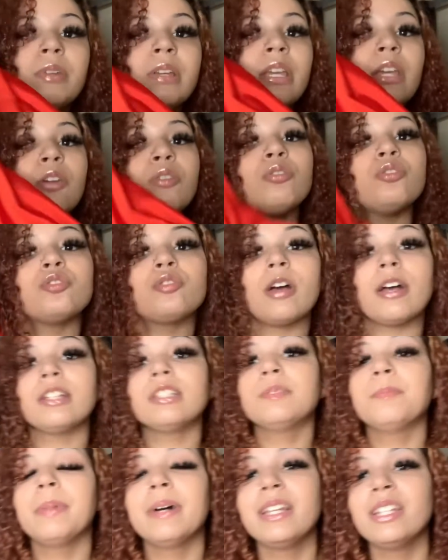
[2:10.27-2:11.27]
cute
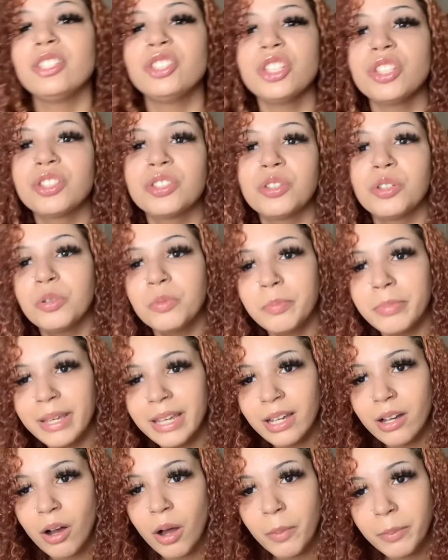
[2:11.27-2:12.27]
dress, but it's just too
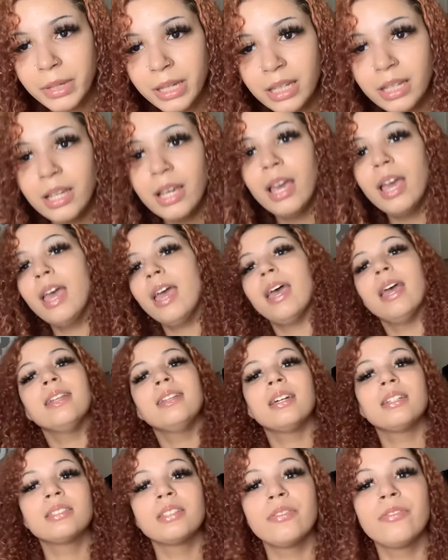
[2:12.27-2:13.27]
big on me. It
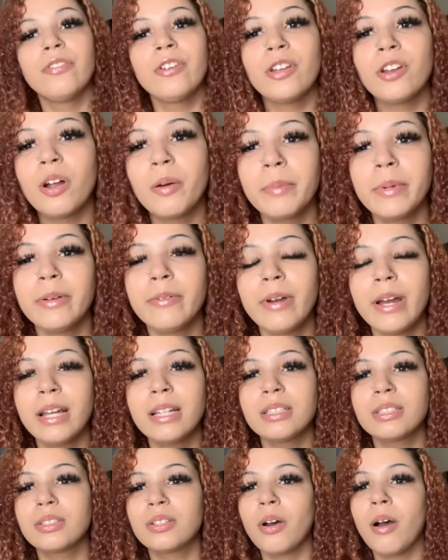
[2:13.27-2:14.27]
doesn't fit on me
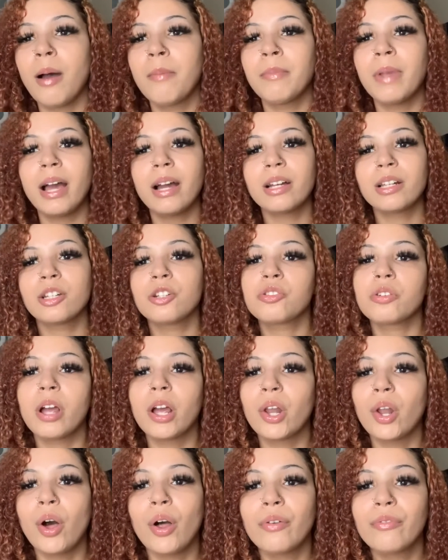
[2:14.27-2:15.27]
right, so I'm not gonna try
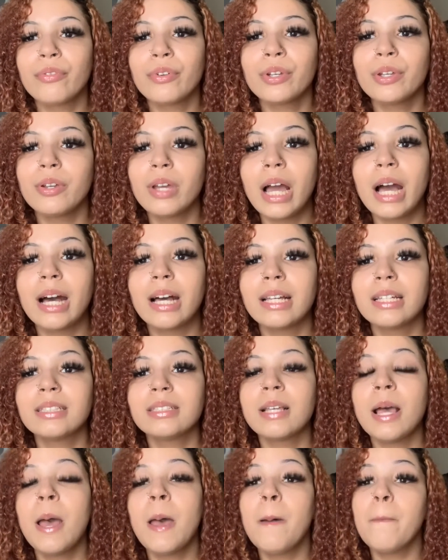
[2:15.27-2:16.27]
it on for you guys.
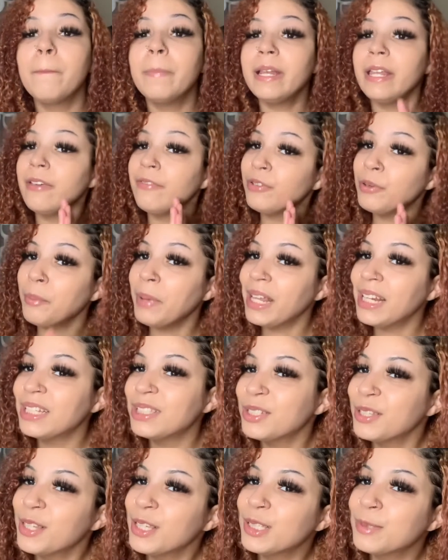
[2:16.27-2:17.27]
But if you made it
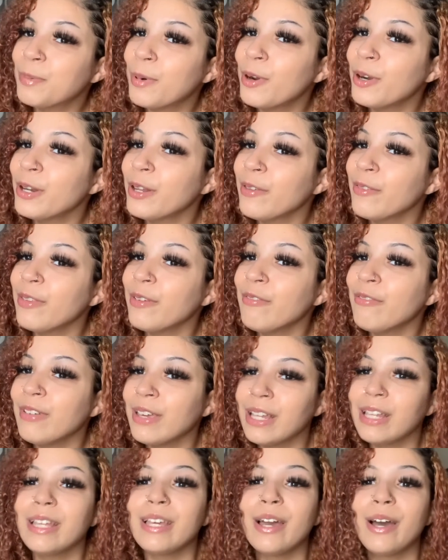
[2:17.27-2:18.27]
to this point of the
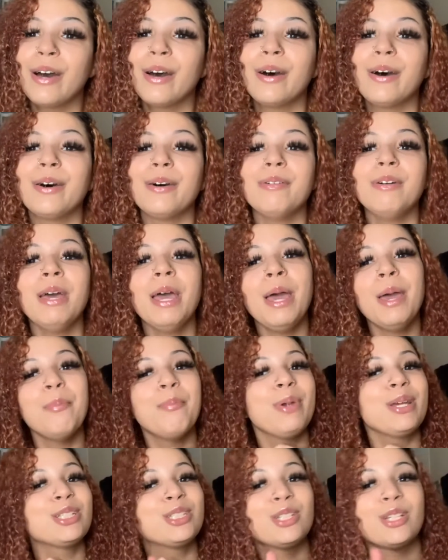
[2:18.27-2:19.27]
video,
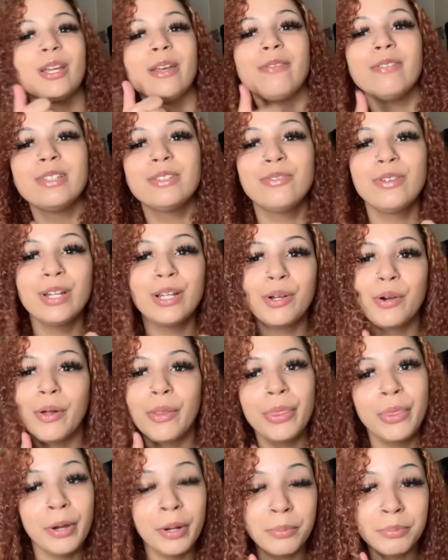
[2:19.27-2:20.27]
make sure you give this video a
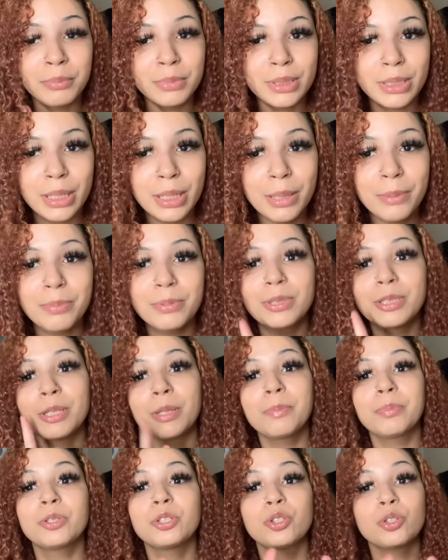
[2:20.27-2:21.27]
thumbs up,
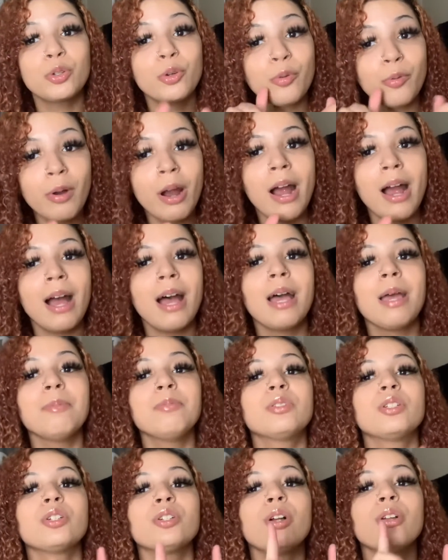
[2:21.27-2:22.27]
subscribe,
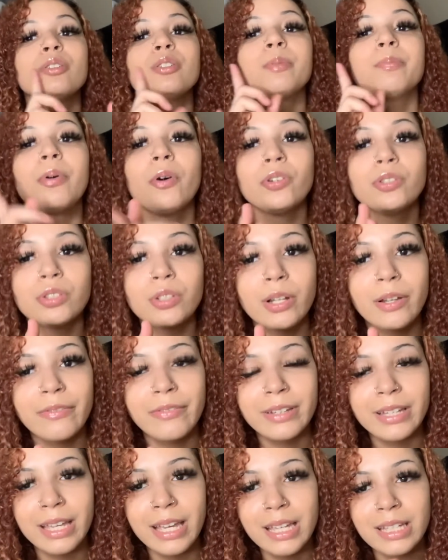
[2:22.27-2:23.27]
turn on your post
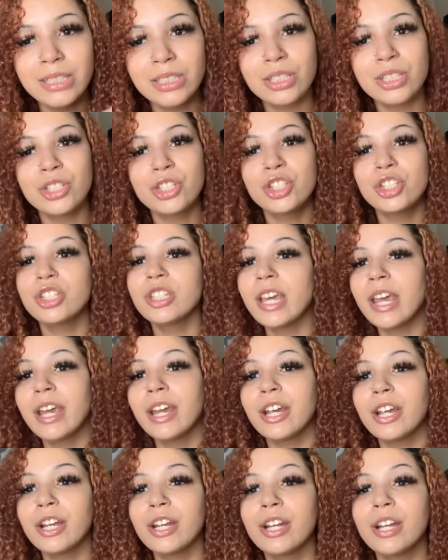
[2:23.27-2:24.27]
notifications,
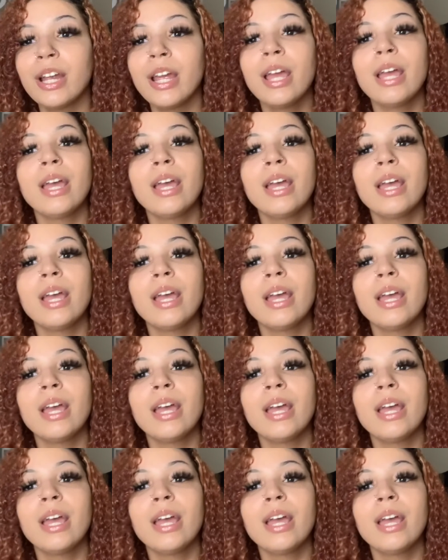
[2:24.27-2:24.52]
share,